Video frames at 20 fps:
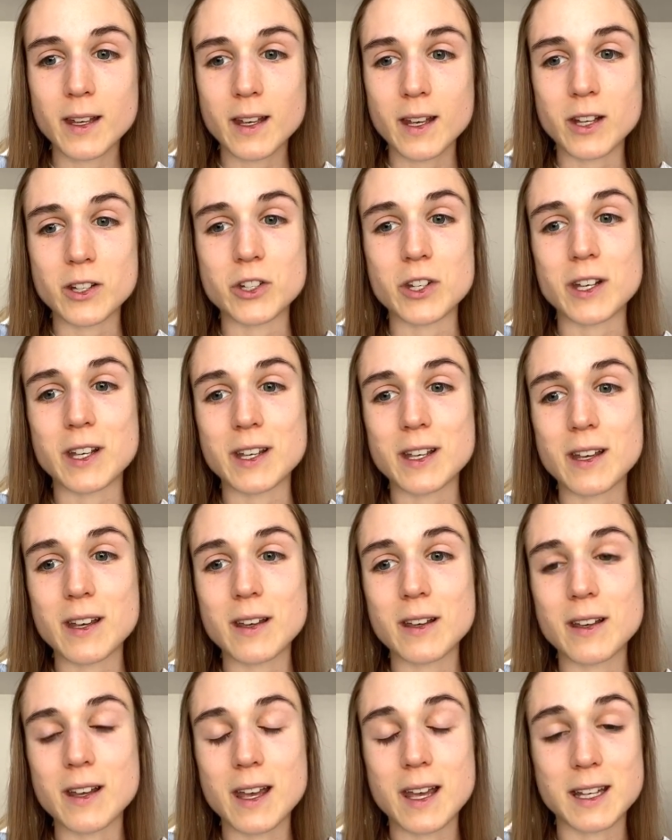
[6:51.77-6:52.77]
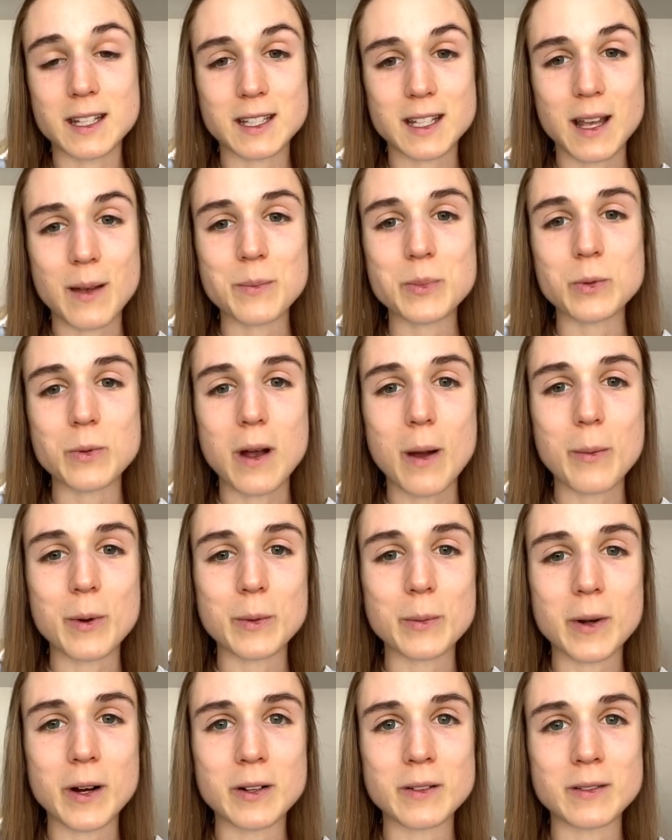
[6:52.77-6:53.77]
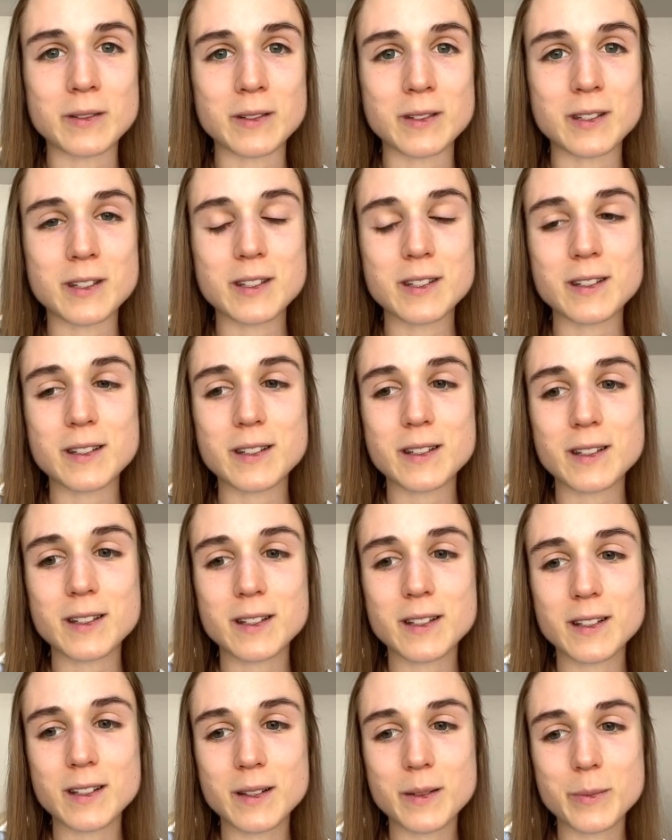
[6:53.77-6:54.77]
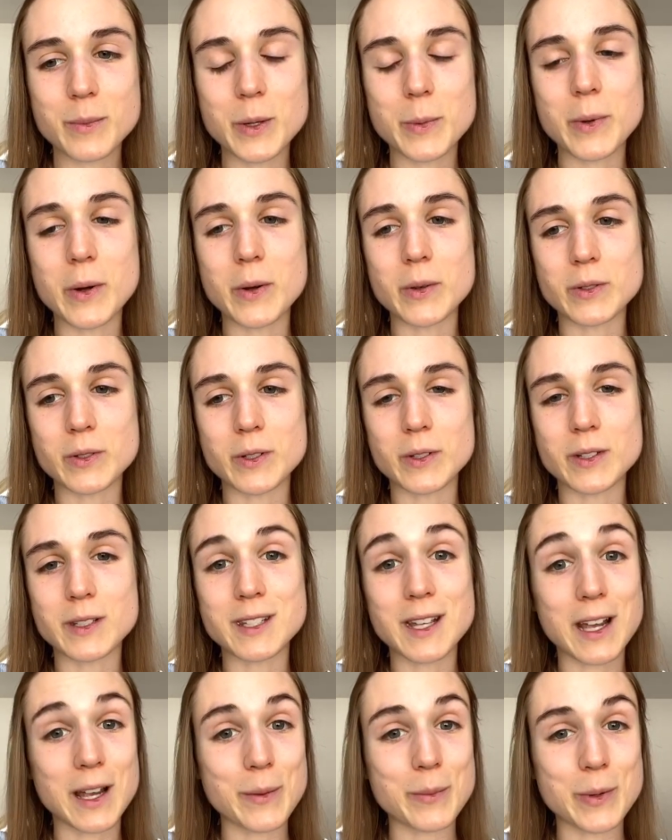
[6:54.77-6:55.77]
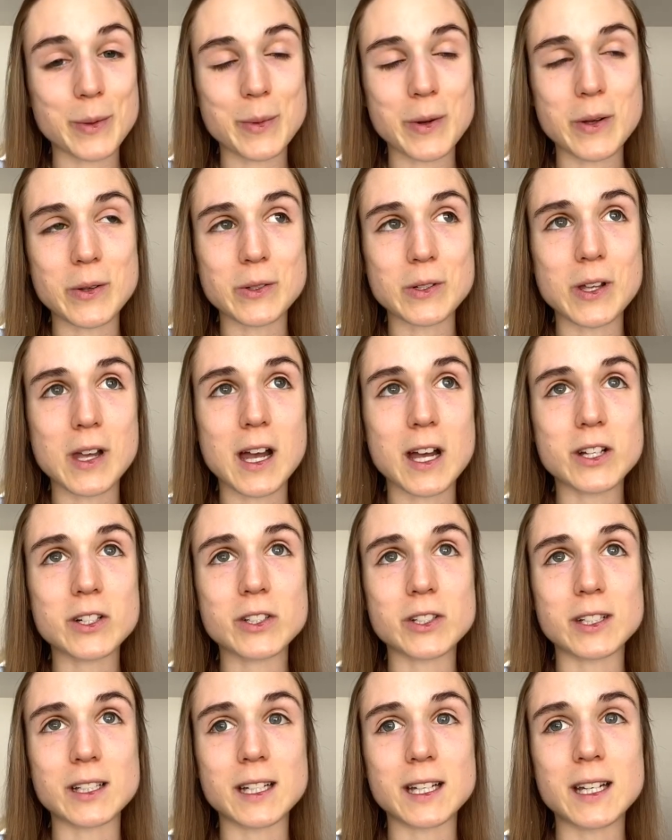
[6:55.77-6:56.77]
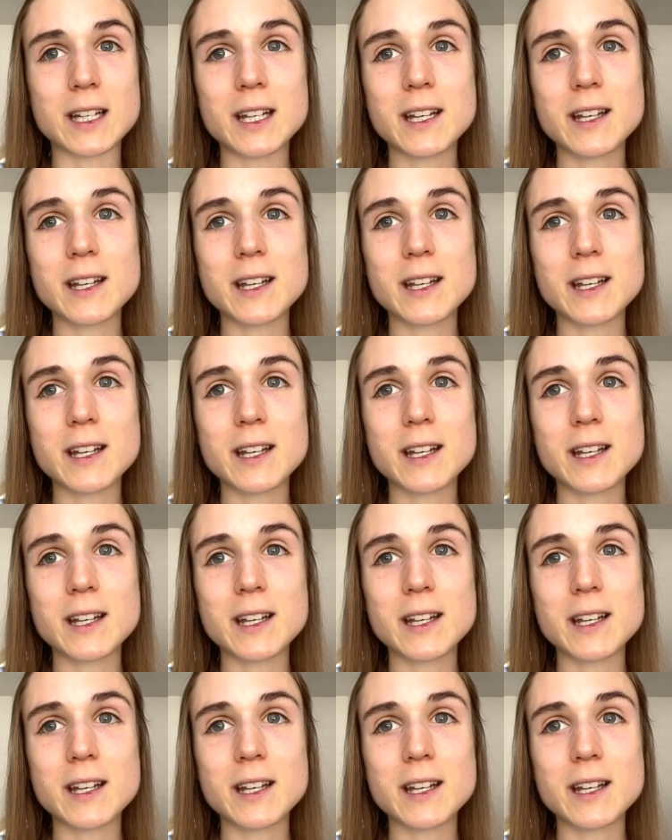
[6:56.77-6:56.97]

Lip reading: she accepts Robert Martin's proposal, a second proposal actually.